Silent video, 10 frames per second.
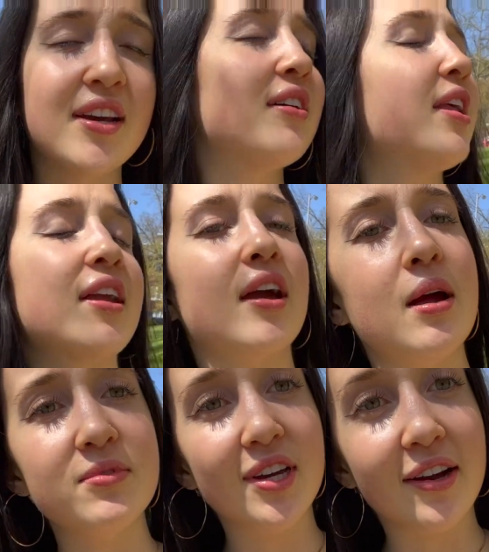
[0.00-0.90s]
Like,
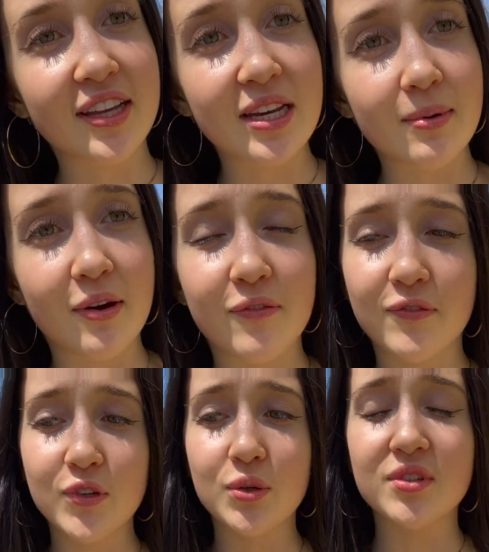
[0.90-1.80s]
I'm talking about
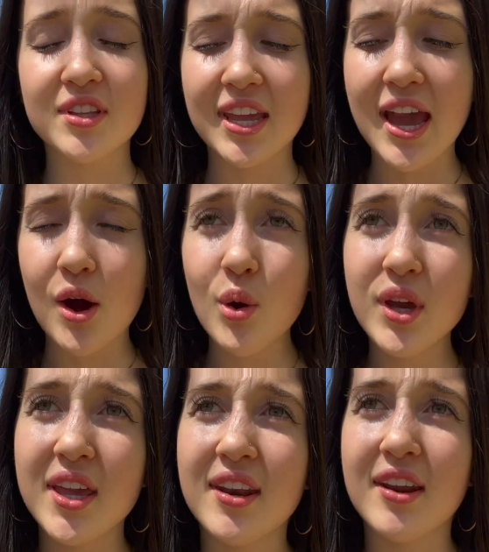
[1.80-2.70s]
fruit. Like, how
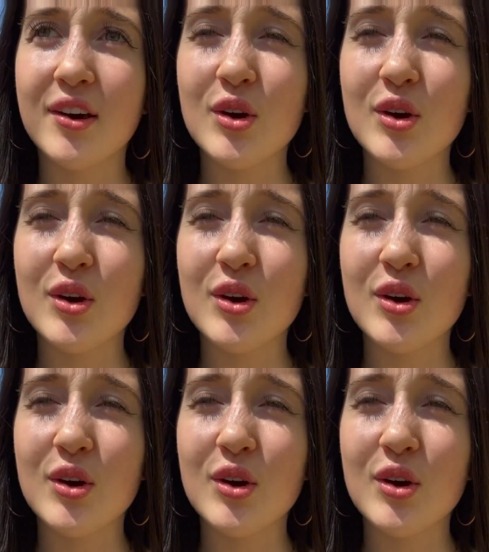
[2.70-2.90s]
can